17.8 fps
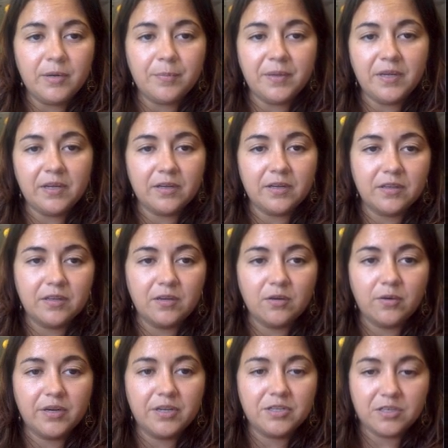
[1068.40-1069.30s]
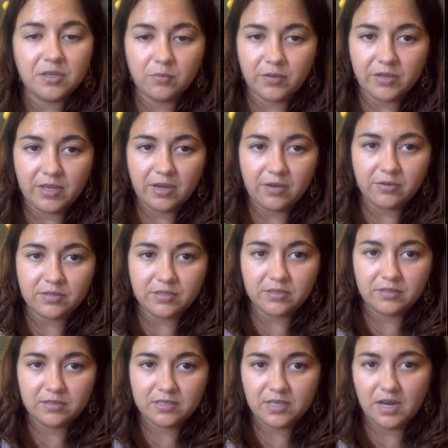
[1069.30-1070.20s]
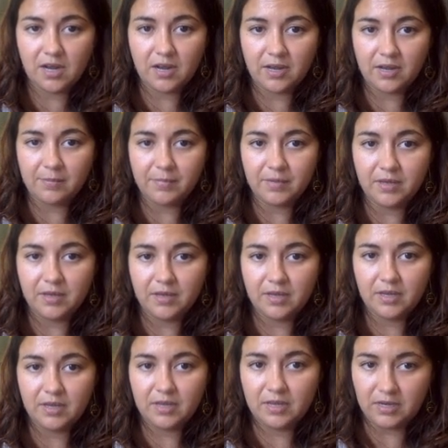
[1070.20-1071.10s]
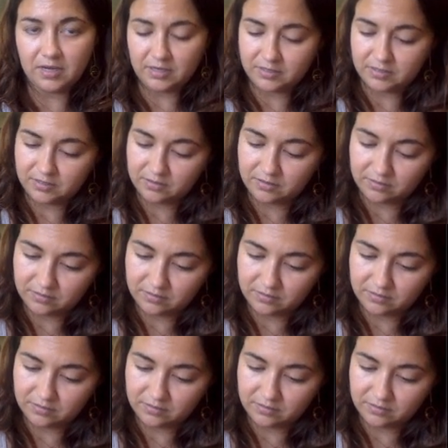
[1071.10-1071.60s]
pick the equation without time in it.